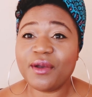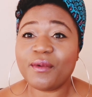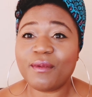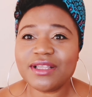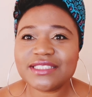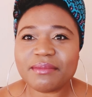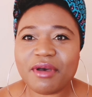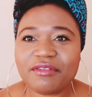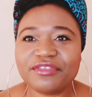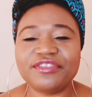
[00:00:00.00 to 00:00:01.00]
Once a
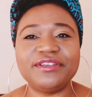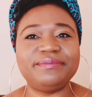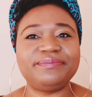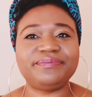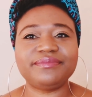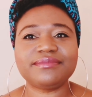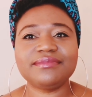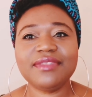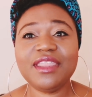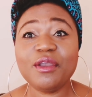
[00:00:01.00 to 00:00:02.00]
month,
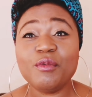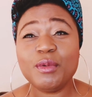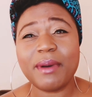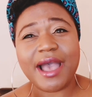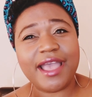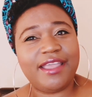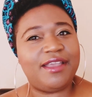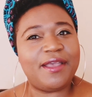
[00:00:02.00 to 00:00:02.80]
we buy